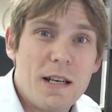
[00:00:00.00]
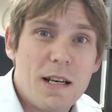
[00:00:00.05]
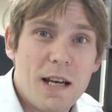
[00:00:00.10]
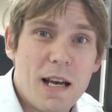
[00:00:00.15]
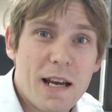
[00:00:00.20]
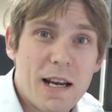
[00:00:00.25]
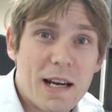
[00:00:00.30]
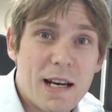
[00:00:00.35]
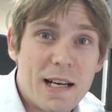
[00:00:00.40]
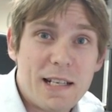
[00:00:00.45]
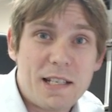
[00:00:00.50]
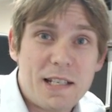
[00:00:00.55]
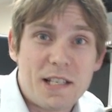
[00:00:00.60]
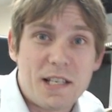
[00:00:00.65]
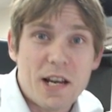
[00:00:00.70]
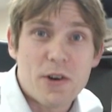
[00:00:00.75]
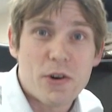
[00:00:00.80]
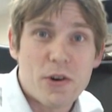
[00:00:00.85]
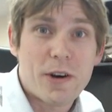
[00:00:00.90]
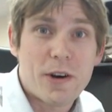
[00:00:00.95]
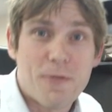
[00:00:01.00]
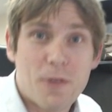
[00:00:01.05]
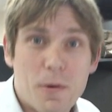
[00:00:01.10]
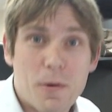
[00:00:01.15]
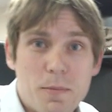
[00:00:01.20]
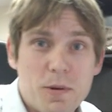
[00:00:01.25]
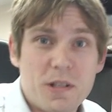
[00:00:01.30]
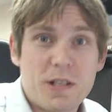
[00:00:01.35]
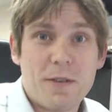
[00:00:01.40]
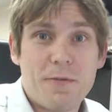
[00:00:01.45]
Hey guys, Derek from
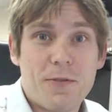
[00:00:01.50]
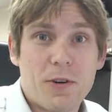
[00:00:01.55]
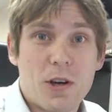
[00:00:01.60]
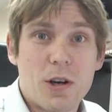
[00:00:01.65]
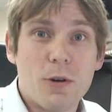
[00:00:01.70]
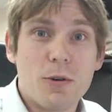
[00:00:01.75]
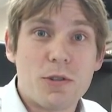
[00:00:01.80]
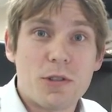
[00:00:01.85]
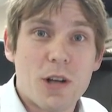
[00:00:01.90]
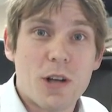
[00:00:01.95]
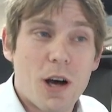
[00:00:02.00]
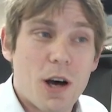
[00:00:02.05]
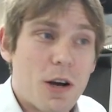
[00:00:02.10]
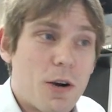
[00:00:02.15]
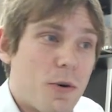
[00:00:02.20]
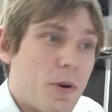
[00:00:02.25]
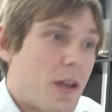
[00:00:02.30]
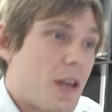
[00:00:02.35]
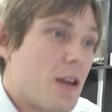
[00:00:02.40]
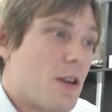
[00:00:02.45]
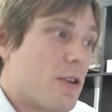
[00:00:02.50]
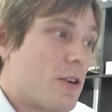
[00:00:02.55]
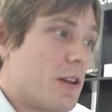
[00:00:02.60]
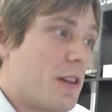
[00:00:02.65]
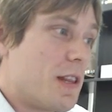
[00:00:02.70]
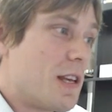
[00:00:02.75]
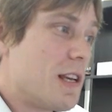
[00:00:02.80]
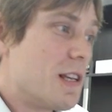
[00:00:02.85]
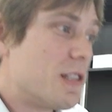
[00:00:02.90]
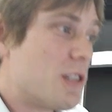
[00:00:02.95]
Pacific Coast Auto here,
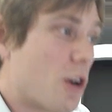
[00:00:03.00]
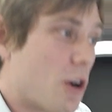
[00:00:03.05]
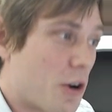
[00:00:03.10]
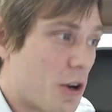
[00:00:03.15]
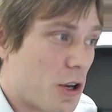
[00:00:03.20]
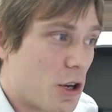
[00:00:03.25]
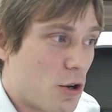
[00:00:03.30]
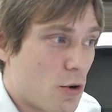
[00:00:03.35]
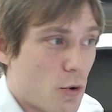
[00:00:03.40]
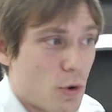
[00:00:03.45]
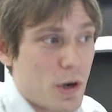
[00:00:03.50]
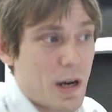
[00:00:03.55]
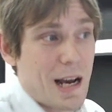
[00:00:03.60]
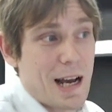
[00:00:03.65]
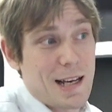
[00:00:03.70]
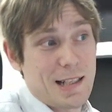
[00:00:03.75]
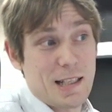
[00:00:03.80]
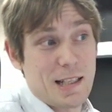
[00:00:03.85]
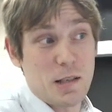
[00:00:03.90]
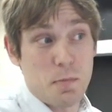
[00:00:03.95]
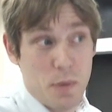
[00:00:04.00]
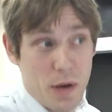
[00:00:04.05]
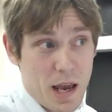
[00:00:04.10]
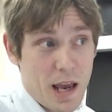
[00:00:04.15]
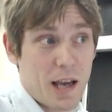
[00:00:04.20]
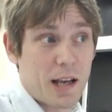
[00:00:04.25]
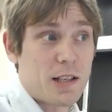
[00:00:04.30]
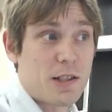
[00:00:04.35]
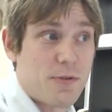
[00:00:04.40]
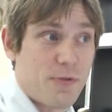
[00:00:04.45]
and these are your guys'
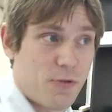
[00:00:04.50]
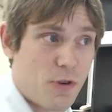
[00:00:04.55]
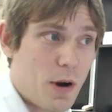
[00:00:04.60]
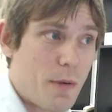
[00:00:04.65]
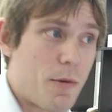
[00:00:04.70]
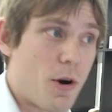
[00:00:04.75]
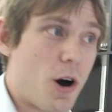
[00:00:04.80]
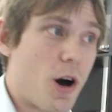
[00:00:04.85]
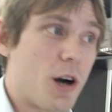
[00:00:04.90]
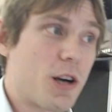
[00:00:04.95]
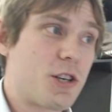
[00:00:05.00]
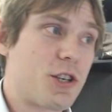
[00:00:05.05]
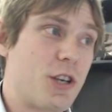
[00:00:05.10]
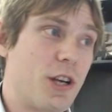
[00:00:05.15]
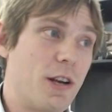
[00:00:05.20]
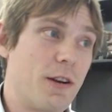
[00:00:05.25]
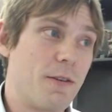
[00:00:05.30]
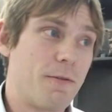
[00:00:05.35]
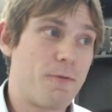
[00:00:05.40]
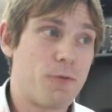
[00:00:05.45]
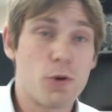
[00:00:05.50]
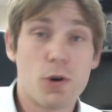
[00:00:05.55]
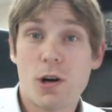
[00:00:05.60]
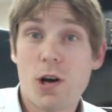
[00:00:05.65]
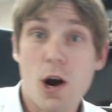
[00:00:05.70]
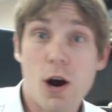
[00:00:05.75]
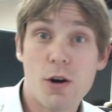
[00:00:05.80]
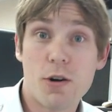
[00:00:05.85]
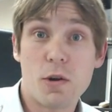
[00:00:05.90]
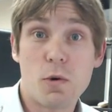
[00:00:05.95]
picks from auction for a
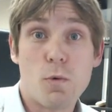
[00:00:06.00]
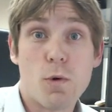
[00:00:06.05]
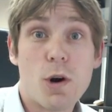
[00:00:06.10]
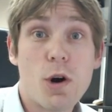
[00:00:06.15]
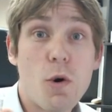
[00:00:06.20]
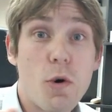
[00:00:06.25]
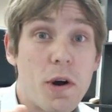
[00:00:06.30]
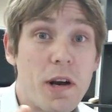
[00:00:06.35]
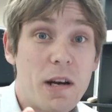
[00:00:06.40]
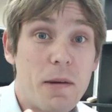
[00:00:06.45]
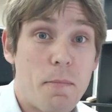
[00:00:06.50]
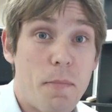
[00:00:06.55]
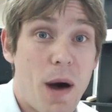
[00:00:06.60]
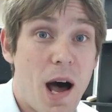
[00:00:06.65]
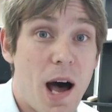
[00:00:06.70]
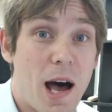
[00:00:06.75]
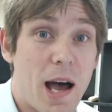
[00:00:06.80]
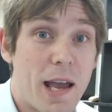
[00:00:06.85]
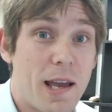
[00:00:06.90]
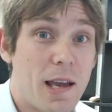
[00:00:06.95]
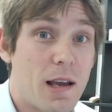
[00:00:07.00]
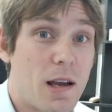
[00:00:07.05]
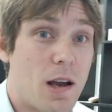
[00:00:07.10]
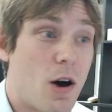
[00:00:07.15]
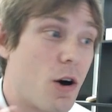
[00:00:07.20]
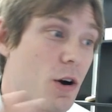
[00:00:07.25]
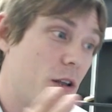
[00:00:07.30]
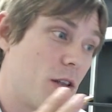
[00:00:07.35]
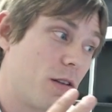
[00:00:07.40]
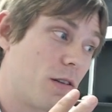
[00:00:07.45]
car that we're going to buy
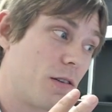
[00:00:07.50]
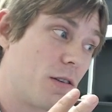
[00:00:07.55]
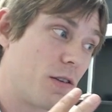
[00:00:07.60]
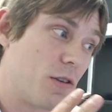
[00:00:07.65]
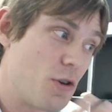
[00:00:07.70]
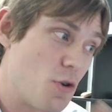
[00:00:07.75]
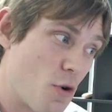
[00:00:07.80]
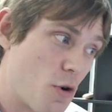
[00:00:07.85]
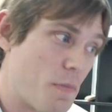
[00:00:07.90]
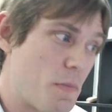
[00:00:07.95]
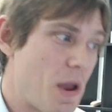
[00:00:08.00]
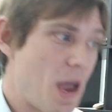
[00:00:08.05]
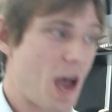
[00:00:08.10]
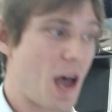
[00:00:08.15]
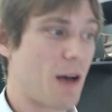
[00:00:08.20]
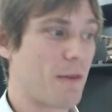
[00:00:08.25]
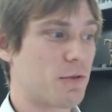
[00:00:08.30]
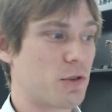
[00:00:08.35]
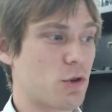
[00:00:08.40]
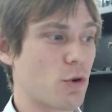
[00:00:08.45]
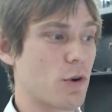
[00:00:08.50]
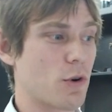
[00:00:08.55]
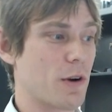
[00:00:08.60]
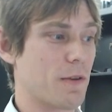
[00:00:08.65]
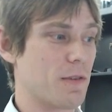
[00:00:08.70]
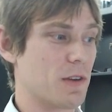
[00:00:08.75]
on your behalf, sort of.